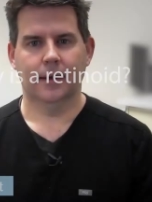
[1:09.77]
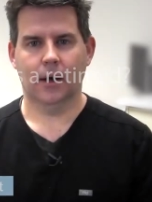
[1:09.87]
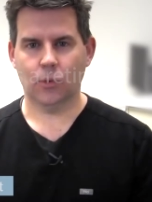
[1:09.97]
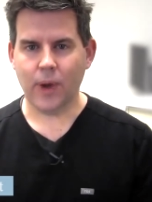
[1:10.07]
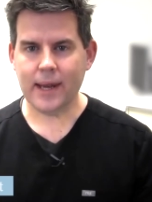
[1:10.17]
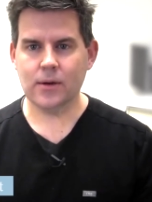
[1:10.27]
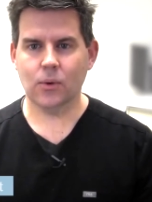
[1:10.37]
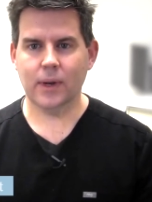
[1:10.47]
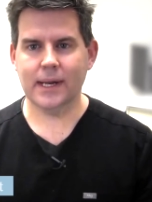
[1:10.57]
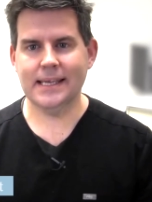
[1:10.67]
A
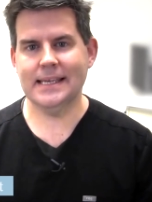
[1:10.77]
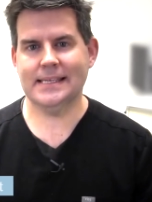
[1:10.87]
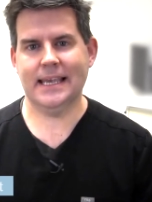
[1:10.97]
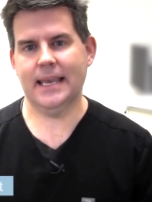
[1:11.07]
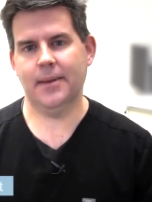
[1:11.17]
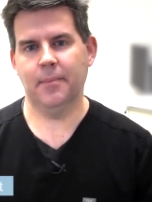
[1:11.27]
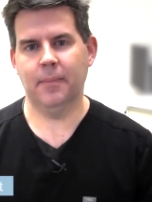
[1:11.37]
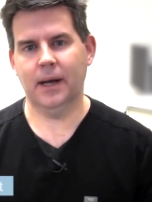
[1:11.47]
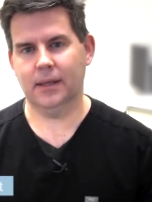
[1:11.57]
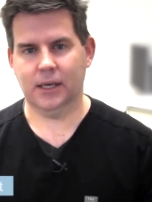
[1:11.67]
retinoid is a
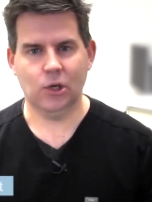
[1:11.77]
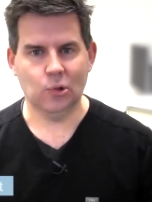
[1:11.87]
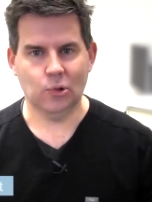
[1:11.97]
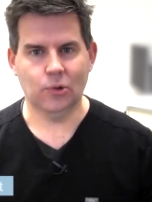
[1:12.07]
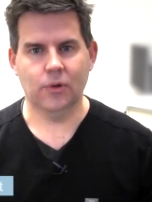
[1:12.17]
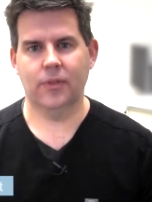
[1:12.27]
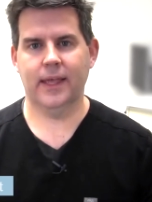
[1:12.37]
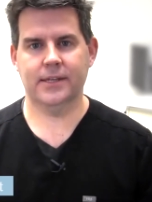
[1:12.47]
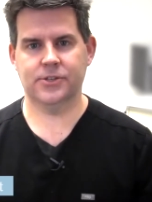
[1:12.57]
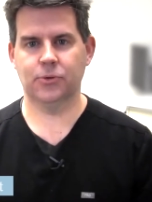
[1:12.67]
molecule
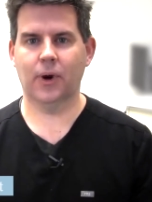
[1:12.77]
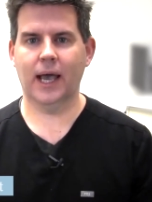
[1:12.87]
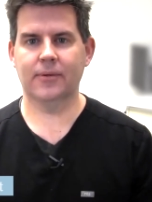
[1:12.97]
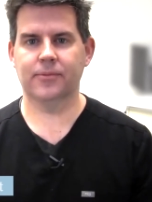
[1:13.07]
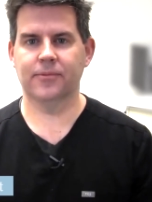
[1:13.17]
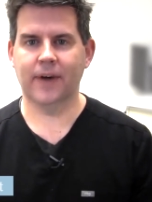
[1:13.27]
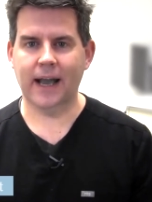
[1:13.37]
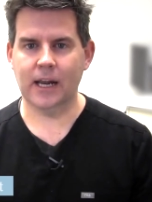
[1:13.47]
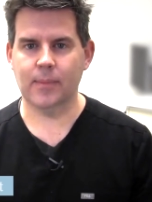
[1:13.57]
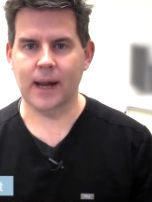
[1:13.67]
that is derived from
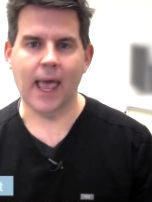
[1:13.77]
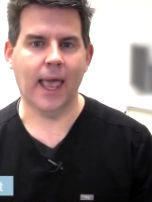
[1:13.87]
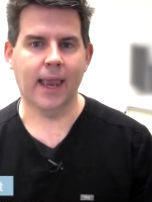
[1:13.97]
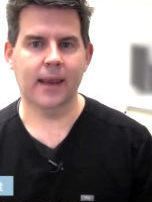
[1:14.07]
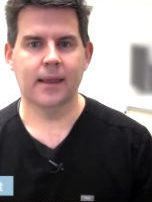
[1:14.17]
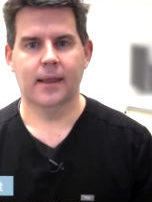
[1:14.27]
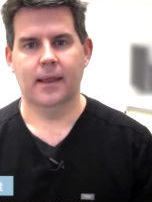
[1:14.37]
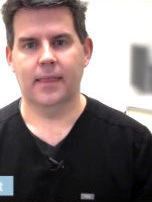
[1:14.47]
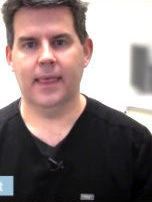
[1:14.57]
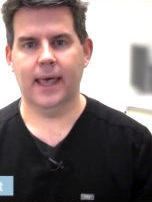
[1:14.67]
vitamin A
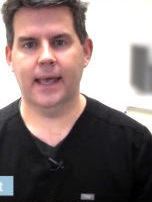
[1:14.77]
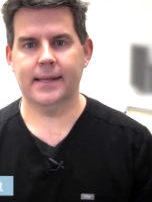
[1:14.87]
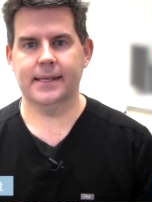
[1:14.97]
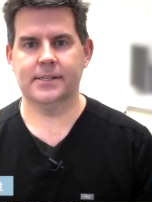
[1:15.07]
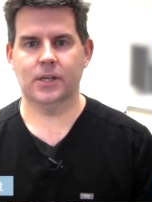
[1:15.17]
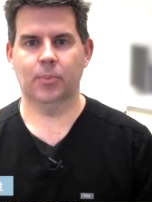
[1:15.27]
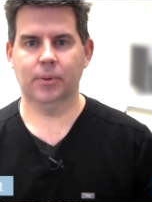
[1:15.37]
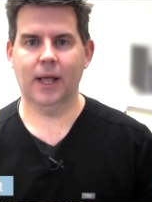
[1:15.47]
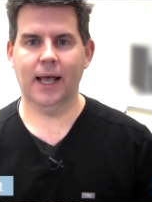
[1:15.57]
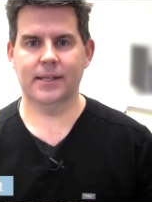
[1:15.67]
that is
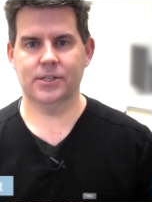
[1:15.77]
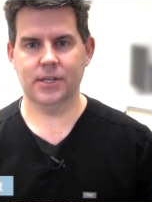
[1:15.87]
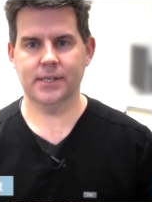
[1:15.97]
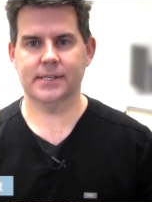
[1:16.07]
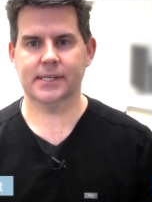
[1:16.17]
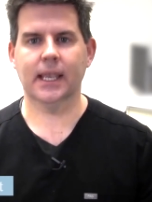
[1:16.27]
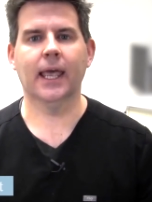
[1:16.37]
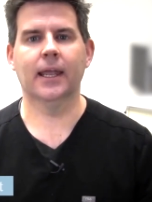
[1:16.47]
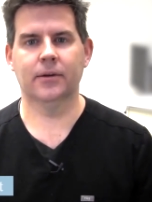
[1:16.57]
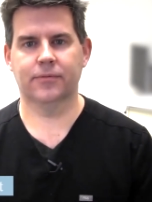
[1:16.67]
applied to the
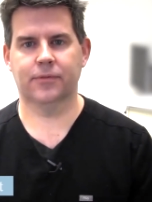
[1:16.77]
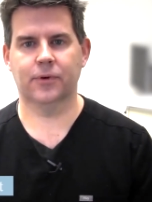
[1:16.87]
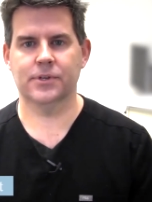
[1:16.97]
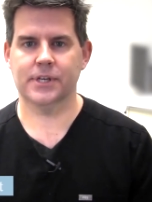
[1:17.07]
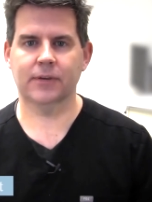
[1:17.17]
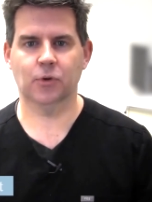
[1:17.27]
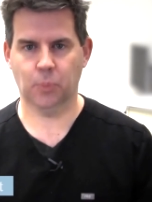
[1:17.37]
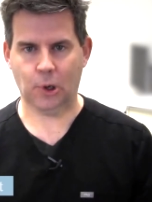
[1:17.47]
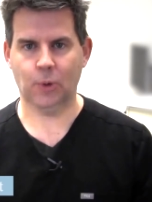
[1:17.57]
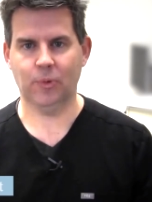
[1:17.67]
skin for several
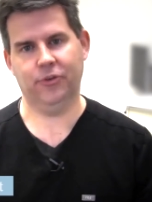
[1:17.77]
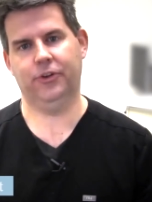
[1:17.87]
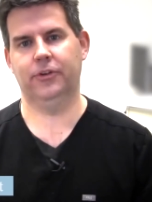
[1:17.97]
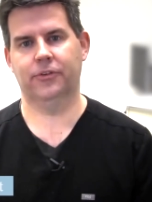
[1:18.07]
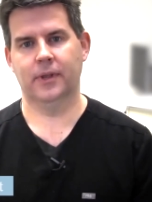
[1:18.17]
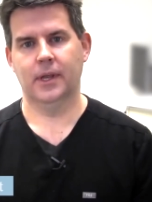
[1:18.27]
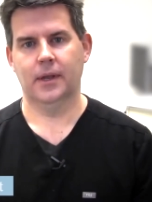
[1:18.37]
purposes.